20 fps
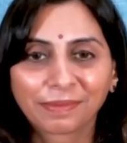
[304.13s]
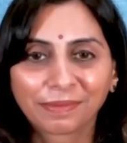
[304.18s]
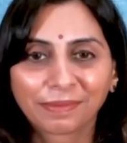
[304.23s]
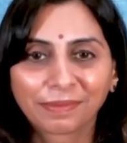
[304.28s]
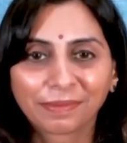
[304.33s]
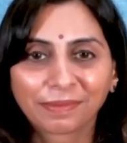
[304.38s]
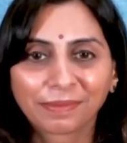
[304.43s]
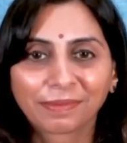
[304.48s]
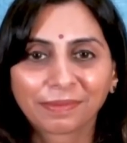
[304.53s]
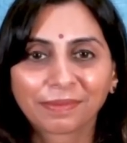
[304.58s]

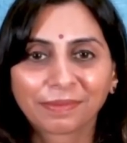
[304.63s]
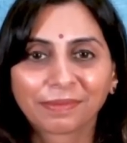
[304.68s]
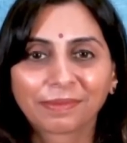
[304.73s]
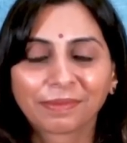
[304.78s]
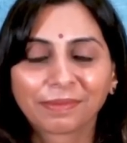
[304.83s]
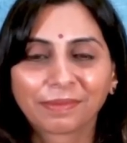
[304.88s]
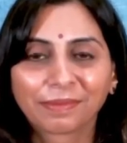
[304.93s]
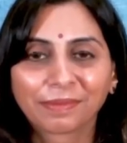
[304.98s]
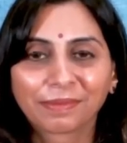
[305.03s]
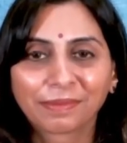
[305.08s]

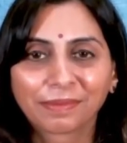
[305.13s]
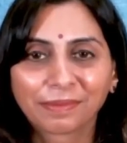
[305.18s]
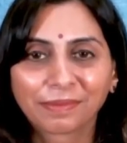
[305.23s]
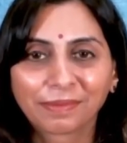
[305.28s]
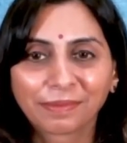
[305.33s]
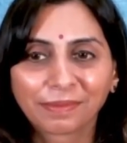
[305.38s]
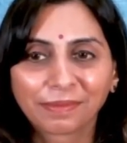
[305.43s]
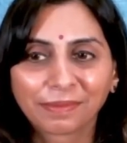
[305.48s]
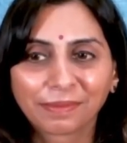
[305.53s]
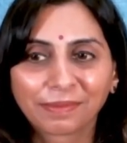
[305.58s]

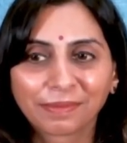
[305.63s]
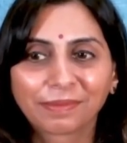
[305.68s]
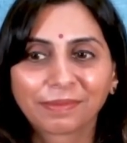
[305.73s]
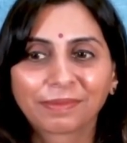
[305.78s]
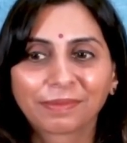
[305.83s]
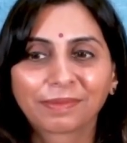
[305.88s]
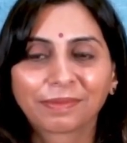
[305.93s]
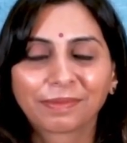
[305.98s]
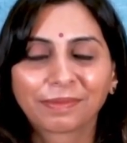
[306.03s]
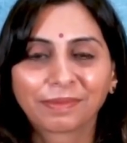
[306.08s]

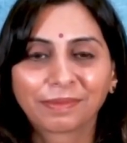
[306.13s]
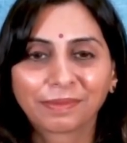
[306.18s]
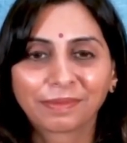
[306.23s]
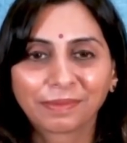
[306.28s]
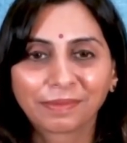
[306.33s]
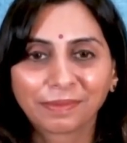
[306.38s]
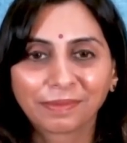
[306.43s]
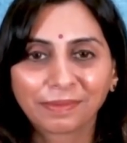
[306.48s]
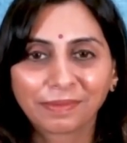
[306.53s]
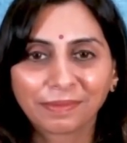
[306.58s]

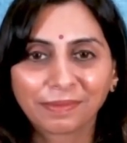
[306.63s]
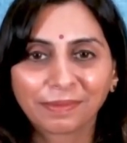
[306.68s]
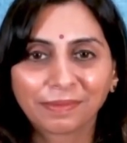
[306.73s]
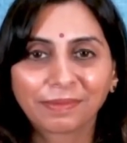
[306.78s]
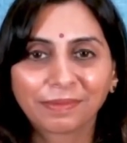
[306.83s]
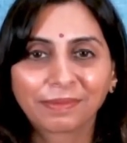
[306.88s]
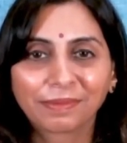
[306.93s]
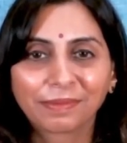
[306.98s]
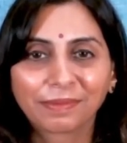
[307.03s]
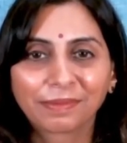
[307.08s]

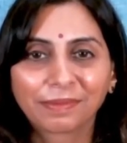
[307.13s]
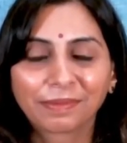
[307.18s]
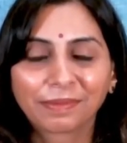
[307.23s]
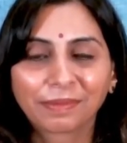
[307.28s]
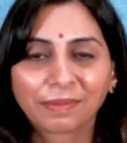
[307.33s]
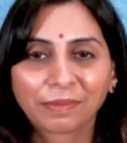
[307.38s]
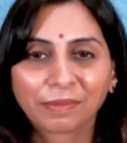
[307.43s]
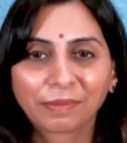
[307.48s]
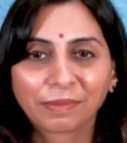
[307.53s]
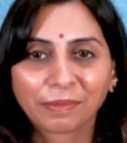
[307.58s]

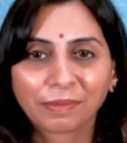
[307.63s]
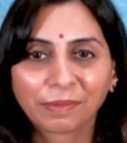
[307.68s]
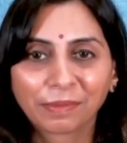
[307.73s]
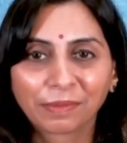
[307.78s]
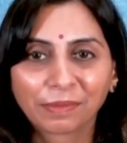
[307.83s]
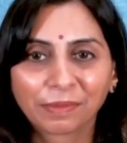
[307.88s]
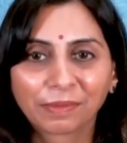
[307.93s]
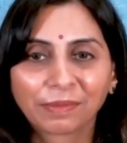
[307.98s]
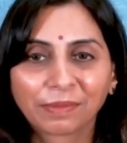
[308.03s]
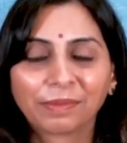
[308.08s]

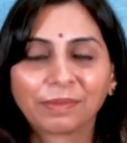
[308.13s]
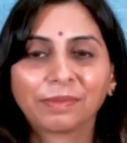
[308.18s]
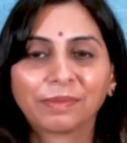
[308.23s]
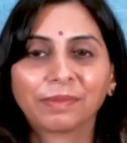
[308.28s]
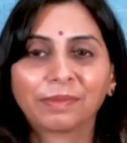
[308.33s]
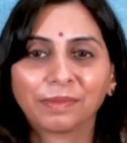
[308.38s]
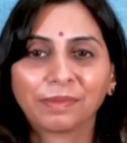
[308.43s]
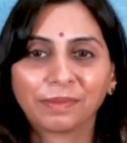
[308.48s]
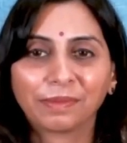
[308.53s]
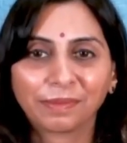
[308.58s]

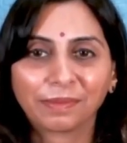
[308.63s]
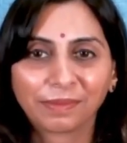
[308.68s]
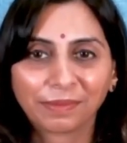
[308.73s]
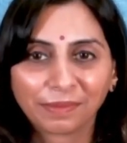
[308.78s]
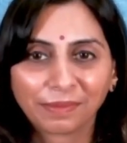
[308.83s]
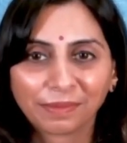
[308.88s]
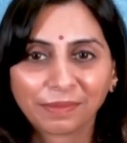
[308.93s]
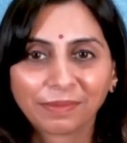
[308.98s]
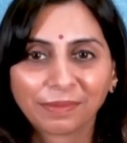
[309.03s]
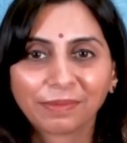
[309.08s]

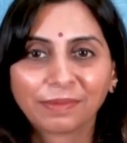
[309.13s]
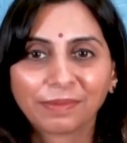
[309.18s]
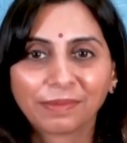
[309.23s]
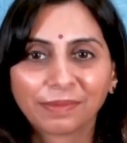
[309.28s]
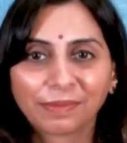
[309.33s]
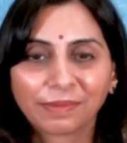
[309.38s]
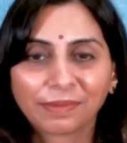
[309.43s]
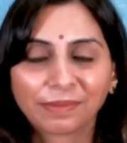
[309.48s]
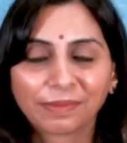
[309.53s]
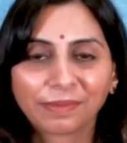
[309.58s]

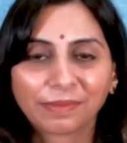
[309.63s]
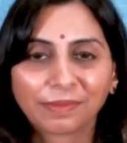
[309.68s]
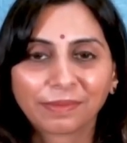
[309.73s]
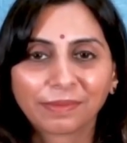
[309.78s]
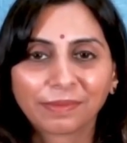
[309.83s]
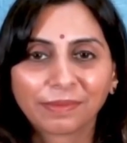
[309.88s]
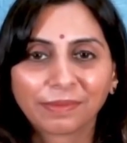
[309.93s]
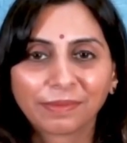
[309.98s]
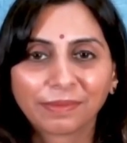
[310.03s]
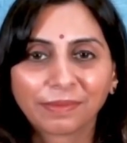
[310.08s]

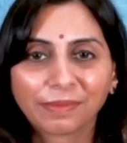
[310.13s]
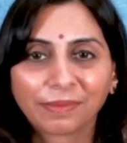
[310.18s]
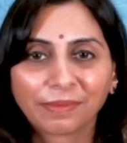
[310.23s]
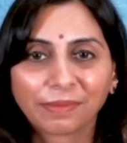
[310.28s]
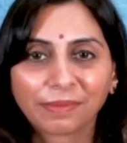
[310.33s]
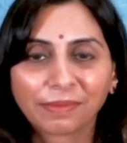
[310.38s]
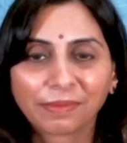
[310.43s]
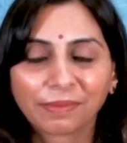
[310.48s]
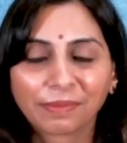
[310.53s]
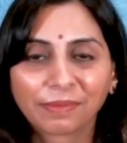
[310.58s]

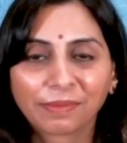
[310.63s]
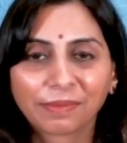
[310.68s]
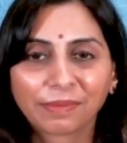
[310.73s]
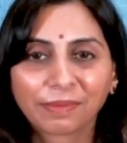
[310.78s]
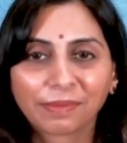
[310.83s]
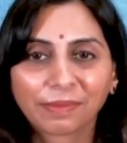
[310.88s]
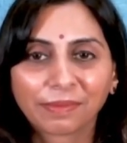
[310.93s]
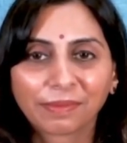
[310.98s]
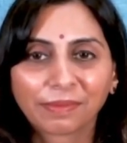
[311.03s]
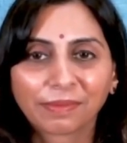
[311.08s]

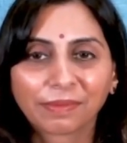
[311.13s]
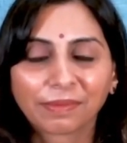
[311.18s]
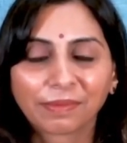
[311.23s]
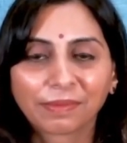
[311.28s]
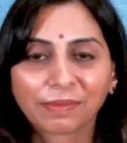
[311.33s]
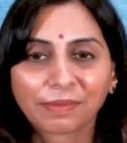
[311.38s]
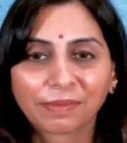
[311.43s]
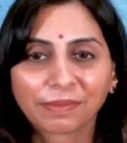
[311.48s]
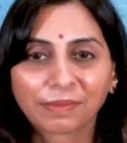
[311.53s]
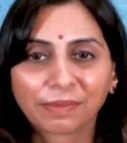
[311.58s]

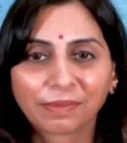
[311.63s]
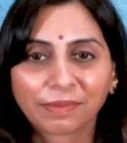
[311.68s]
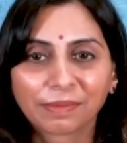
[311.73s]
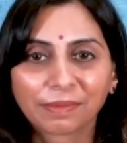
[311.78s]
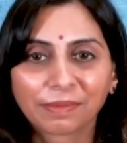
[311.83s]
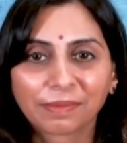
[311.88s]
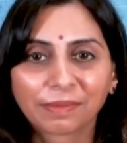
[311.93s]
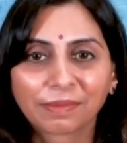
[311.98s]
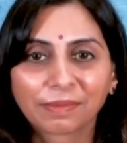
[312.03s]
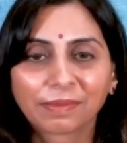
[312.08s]
(not speaking)